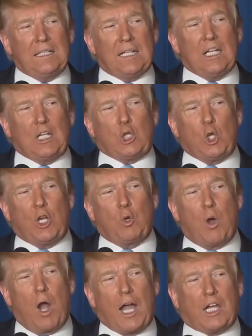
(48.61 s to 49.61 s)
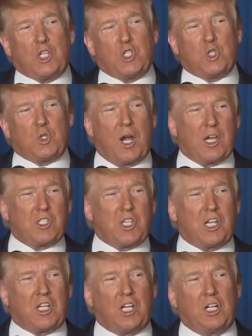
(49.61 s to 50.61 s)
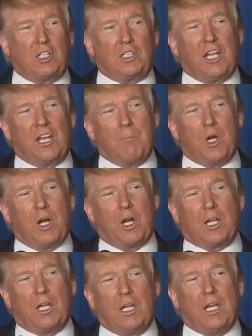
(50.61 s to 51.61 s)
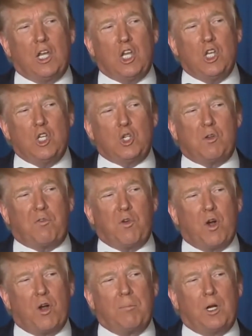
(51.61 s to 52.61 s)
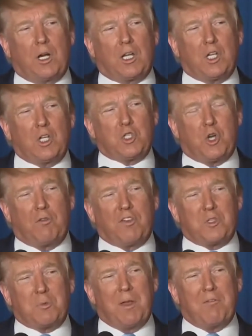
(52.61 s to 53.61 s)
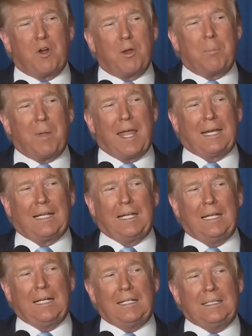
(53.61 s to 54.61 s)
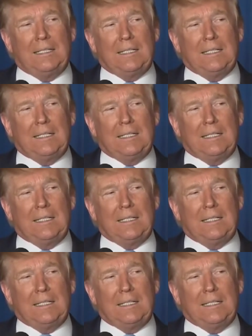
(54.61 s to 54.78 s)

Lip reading: including rocket strikes that killed an American and injured 4 American servicemen very badly,